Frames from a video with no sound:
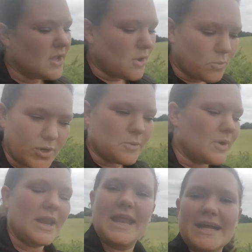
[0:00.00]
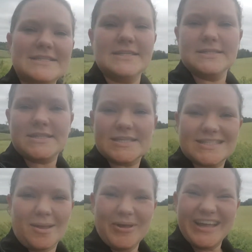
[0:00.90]
We don't want any accidents this
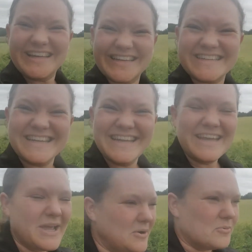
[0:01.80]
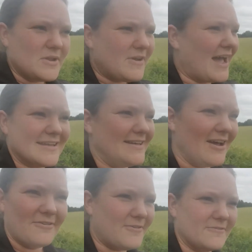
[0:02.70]
summer. We've had
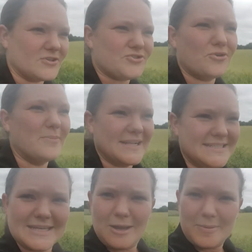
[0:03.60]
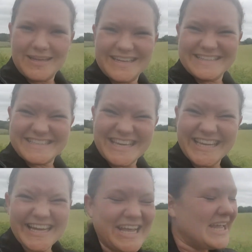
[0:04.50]
enough of a traumatic couple of years.
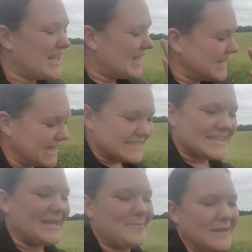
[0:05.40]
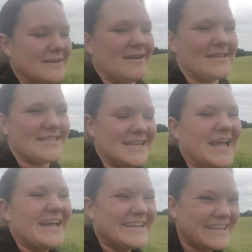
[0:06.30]
Let's keep it nice and
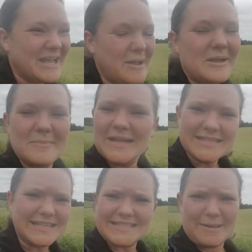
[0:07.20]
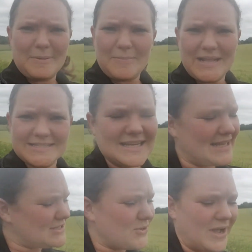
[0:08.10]
please, let's keep it pleasant.
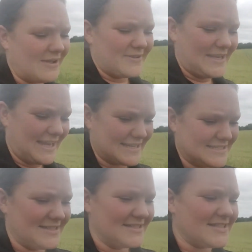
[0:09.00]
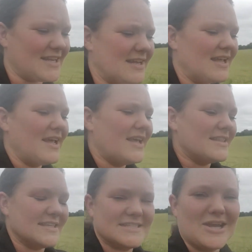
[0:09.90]
Let's not have any accidents
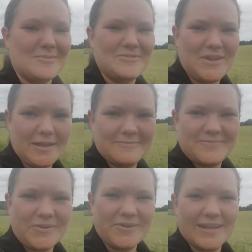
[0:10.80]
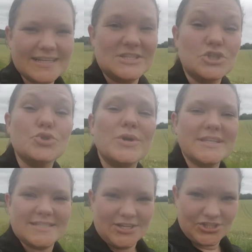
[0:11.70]
this time of year. All right, let's enjoy the
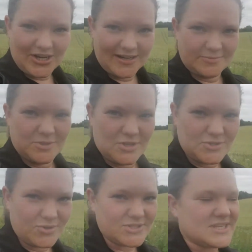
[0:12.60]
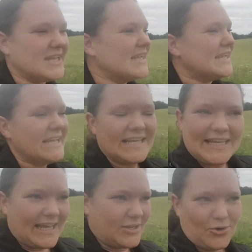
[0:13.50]
sunshine with our dogs
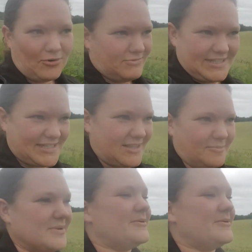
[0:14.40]
and not risk them.